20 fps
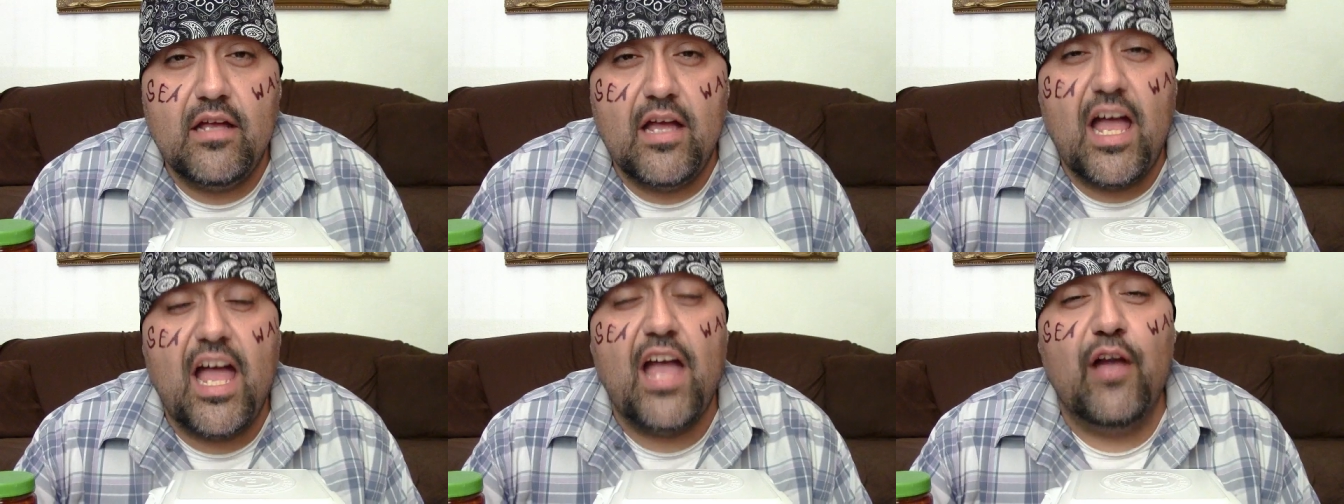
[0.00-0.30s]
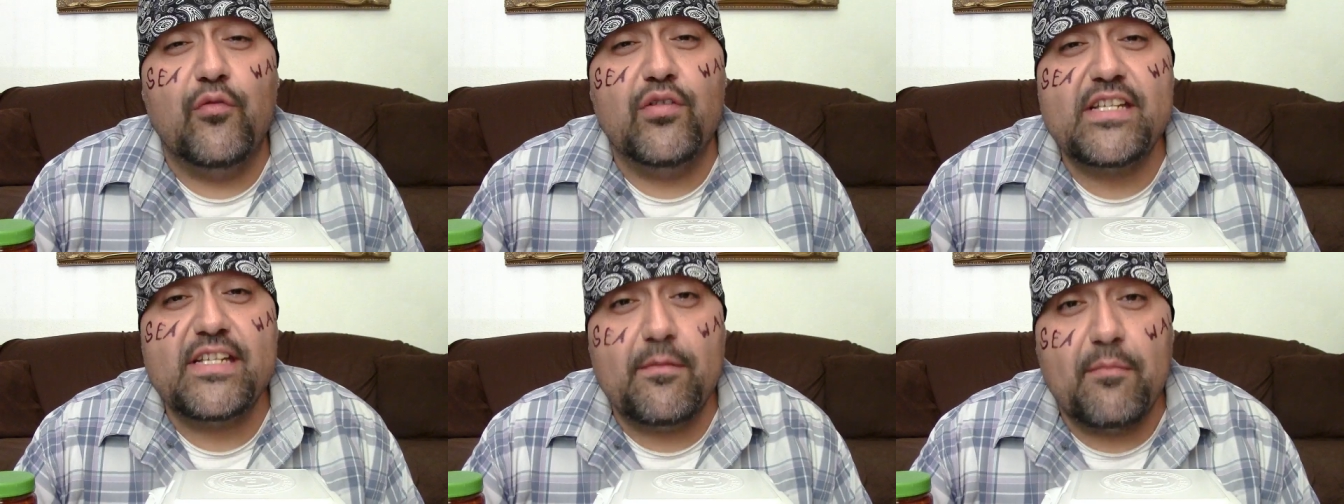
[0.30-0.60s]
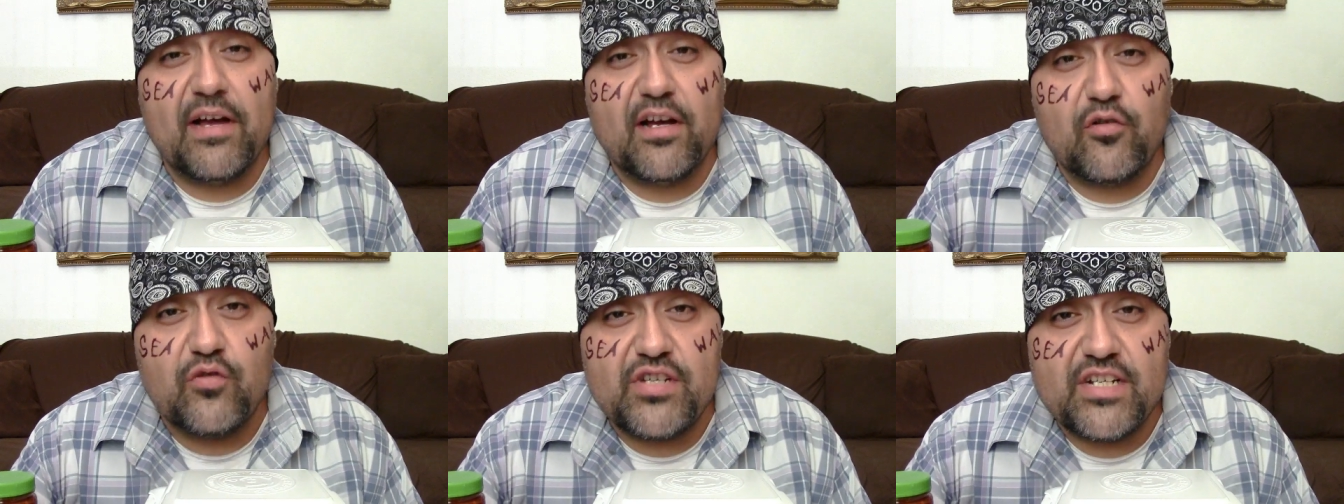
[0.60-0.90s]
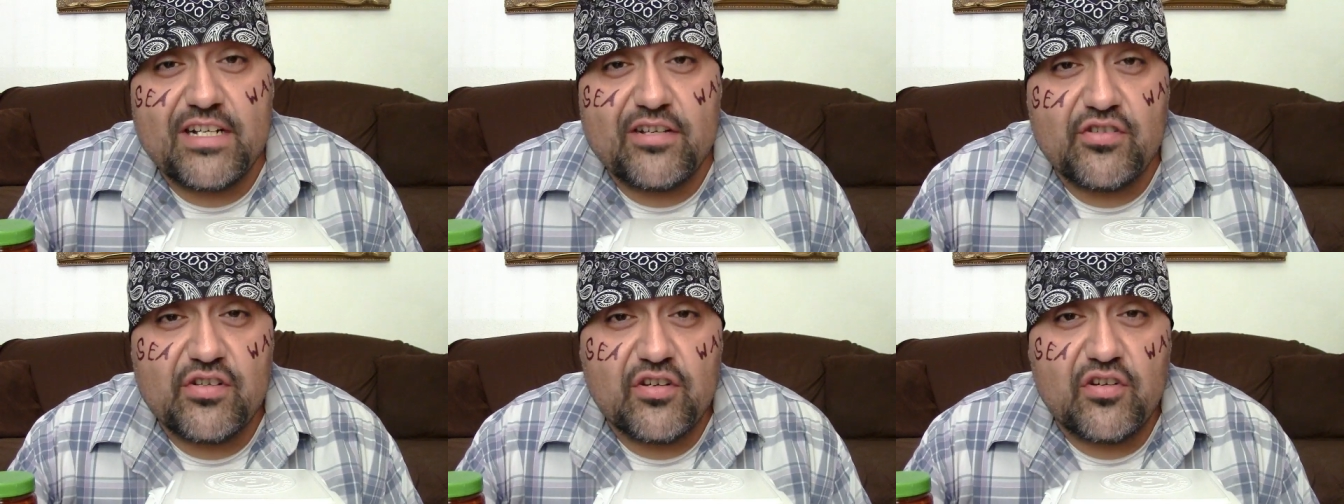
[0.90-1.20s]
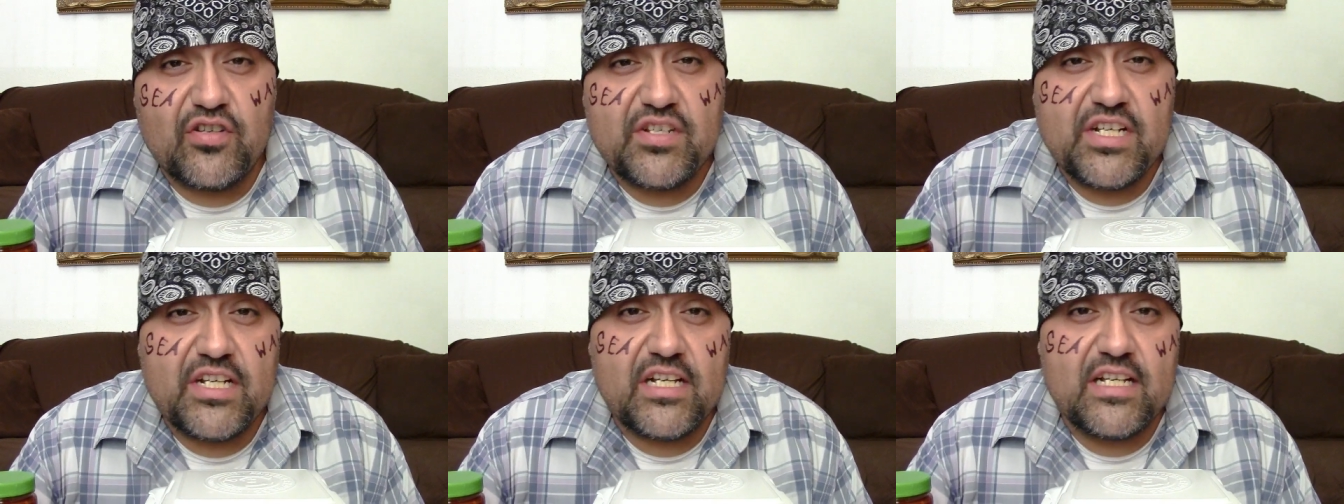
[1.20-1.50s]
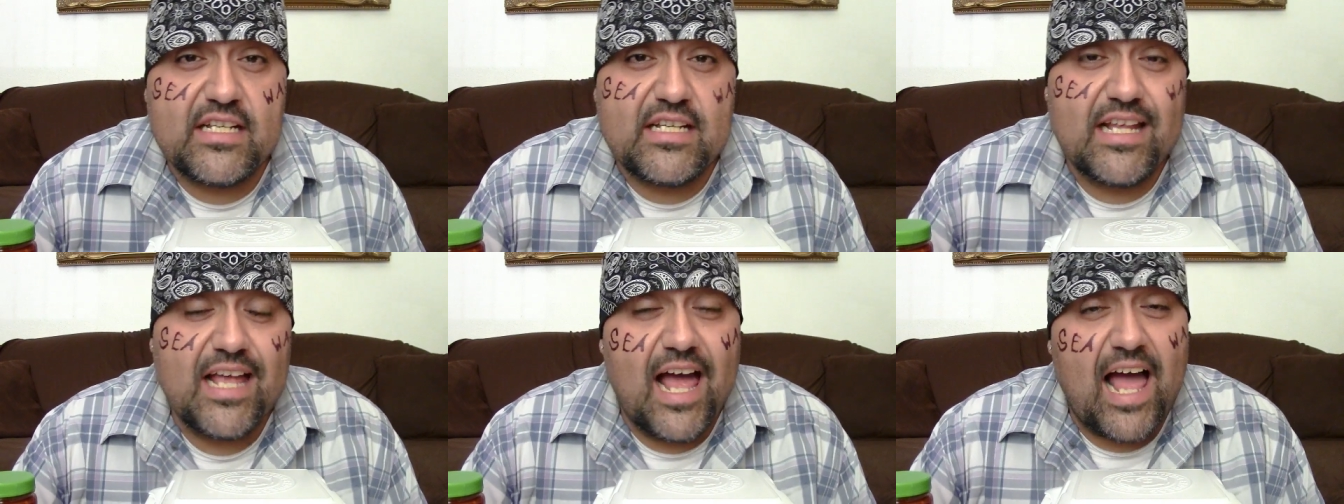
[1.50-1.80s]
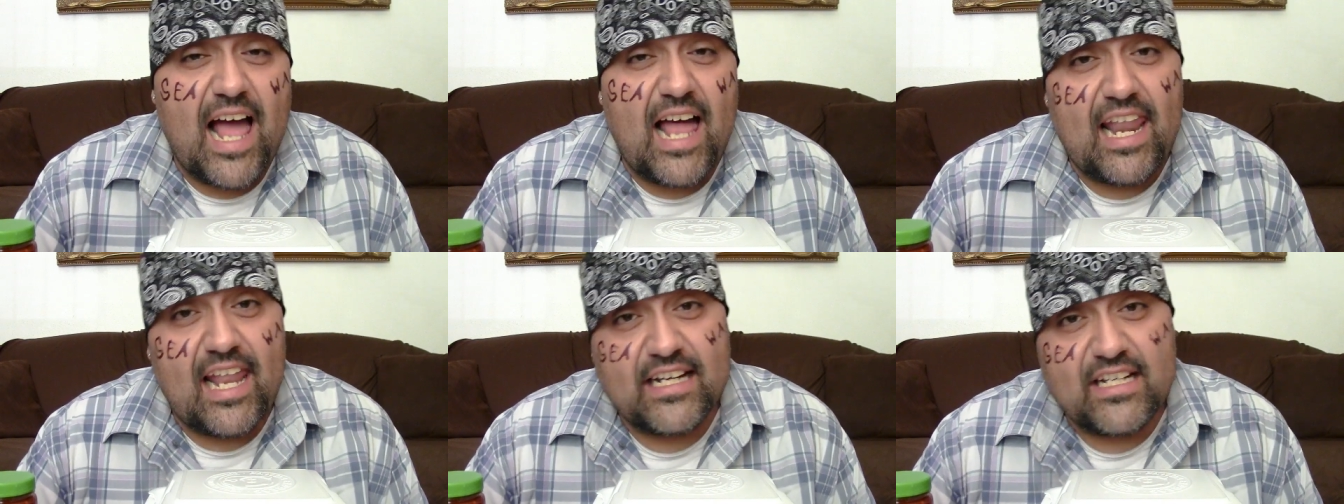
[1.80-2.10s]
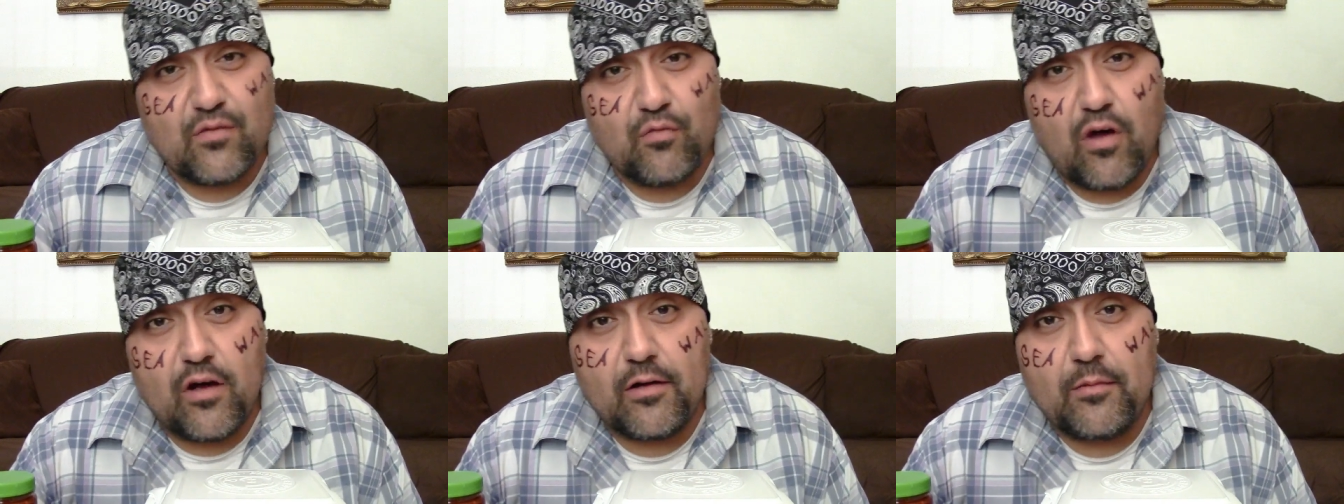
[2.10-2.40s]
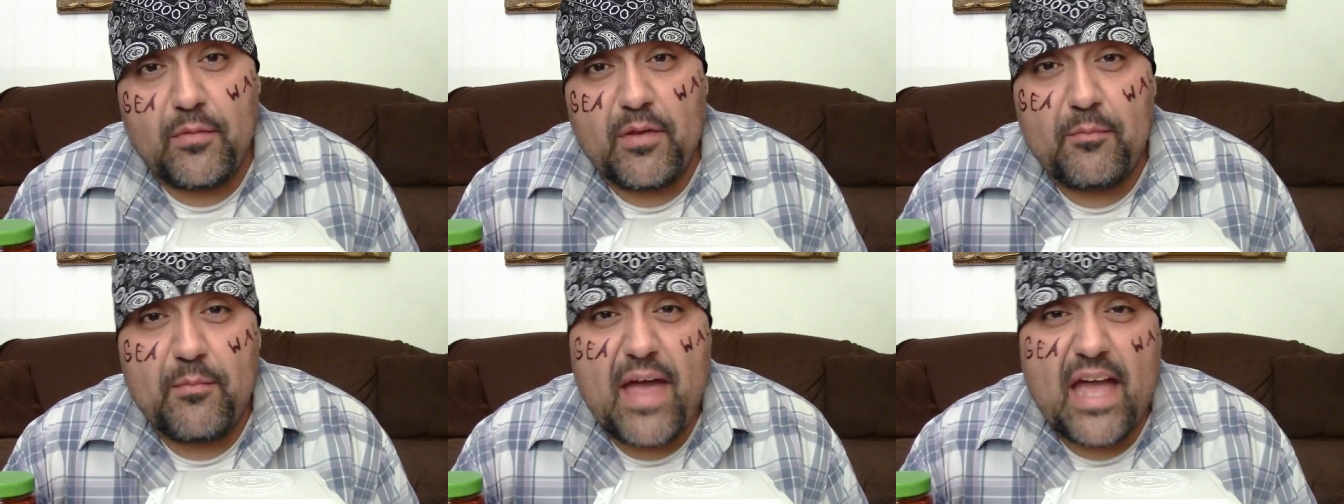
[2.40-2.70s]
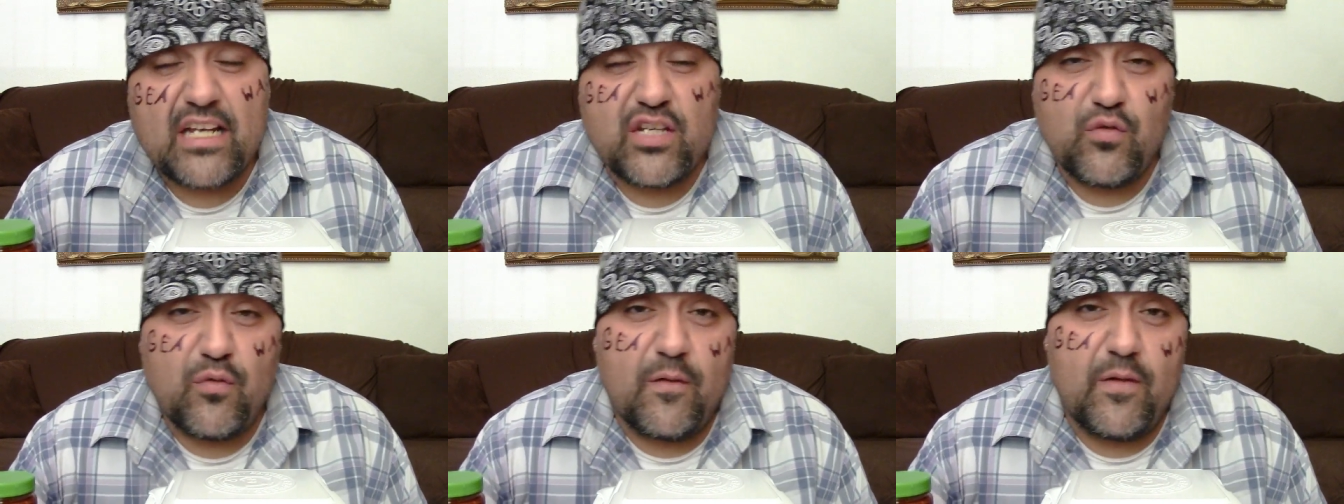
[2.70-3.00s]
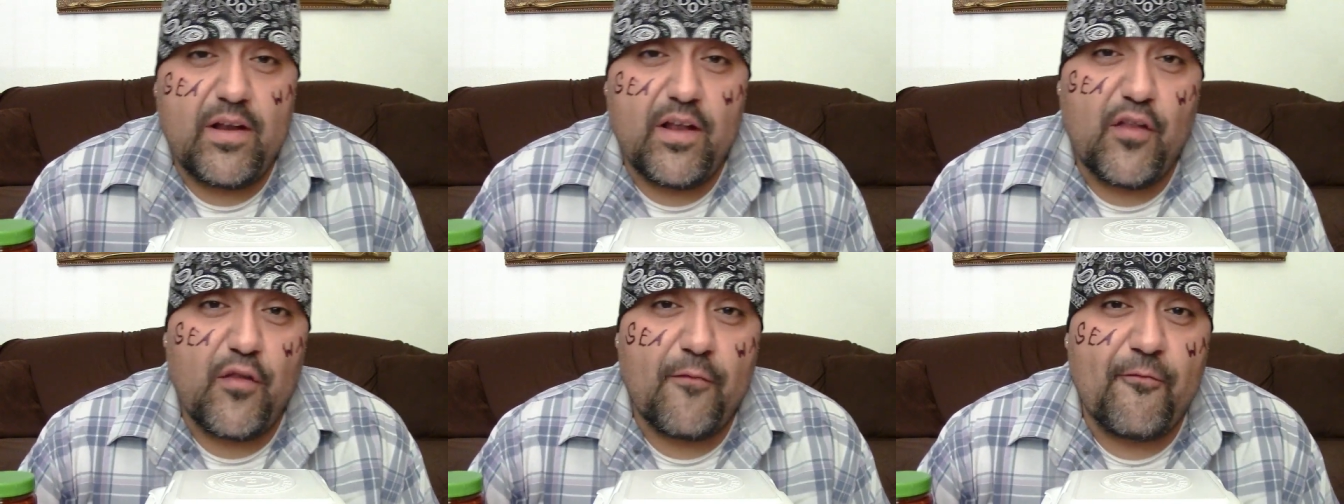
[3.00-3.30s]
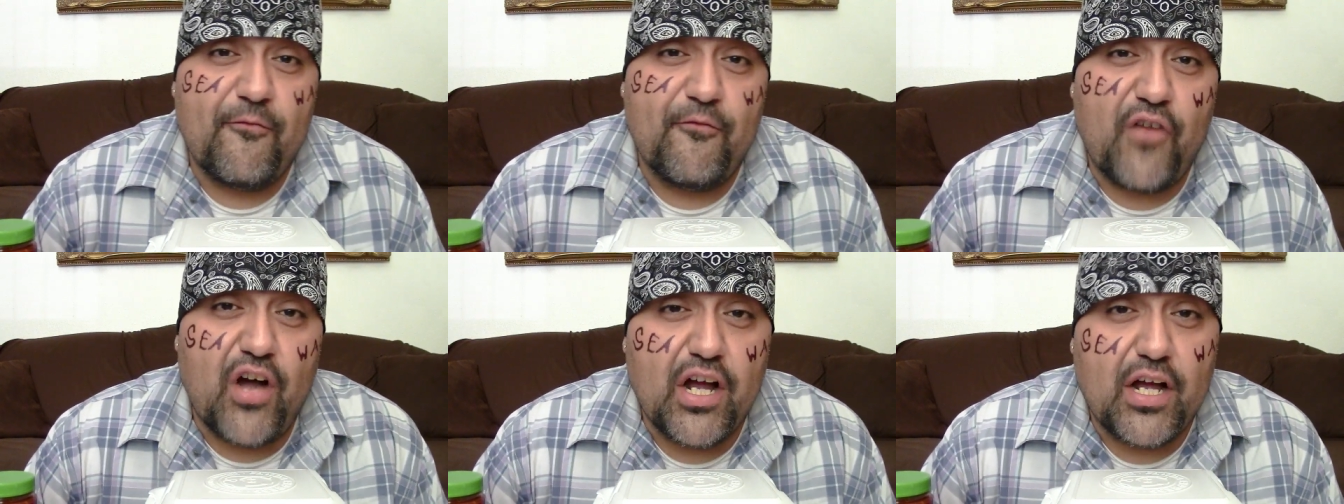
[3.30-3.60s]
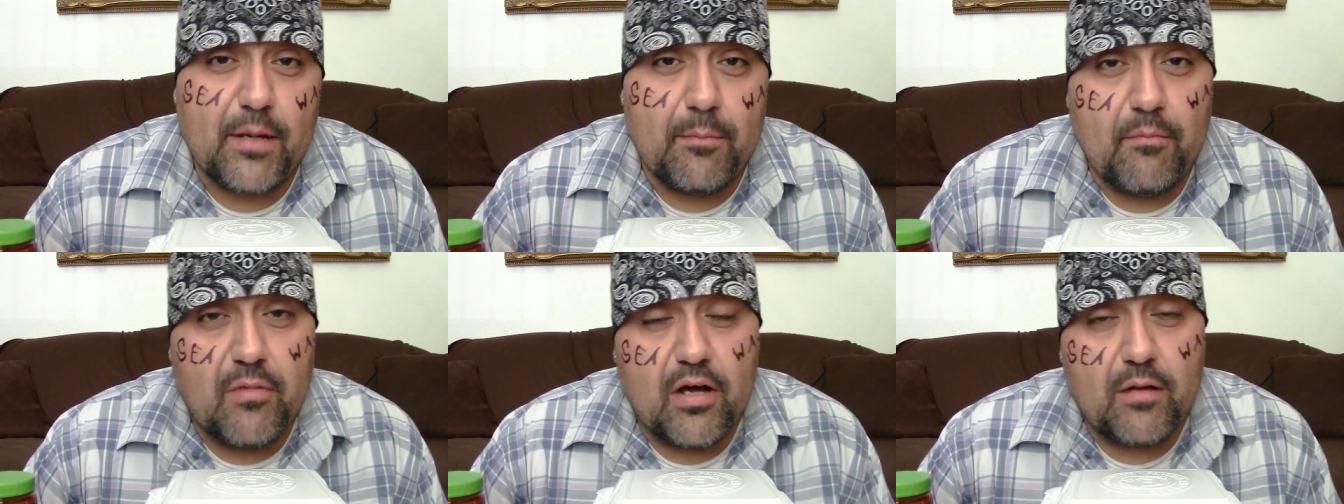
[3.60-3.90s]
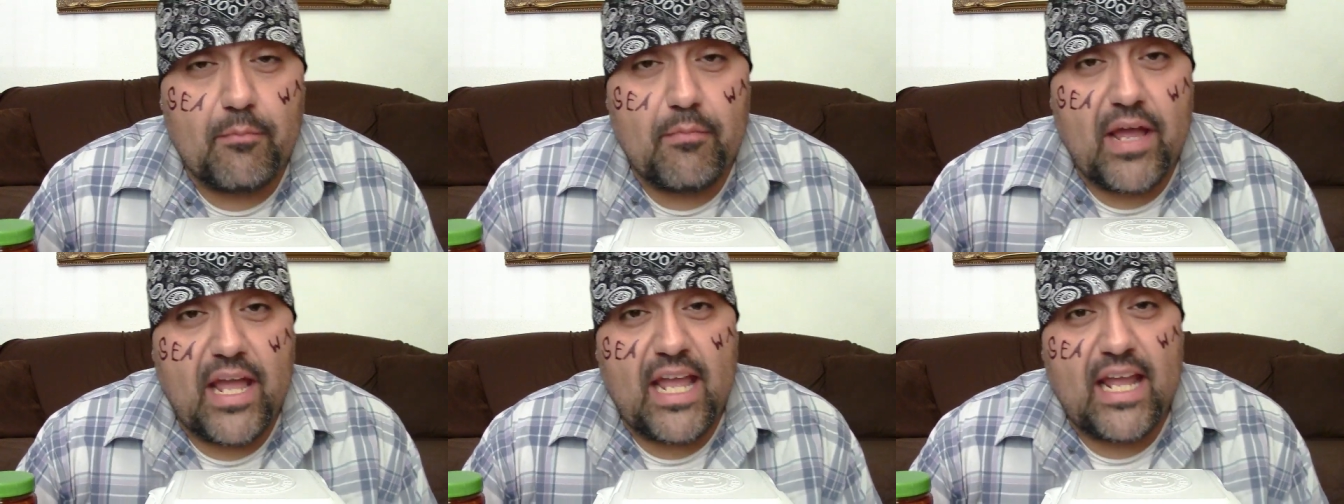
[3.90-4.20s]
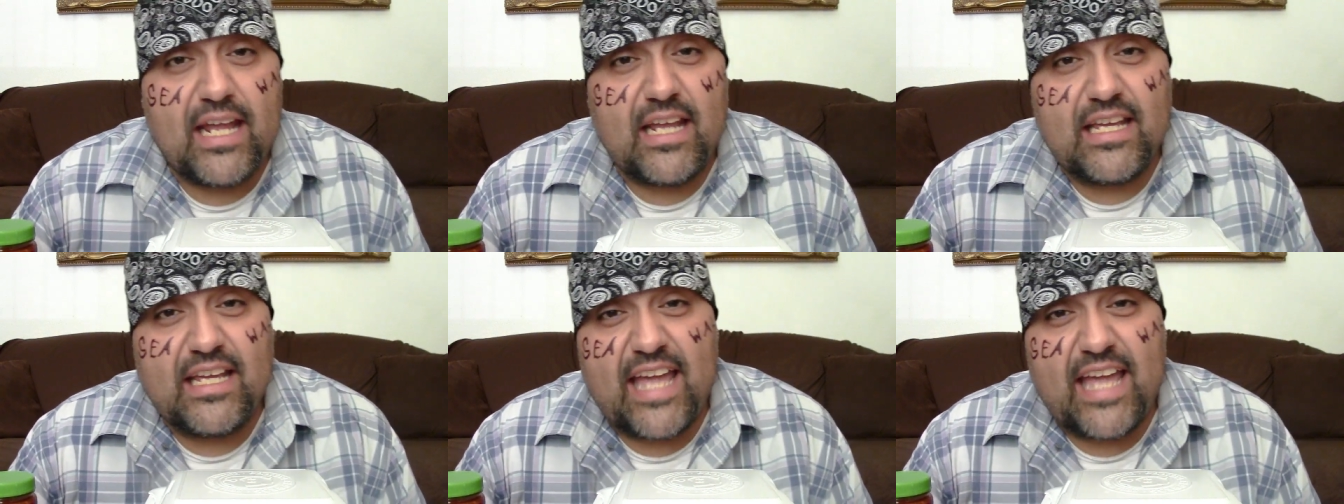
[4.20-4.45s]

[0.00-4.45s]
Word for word: Hey, what's up, my cochinos and cochinas? I'd like to welcome you back to another fucking mukbang,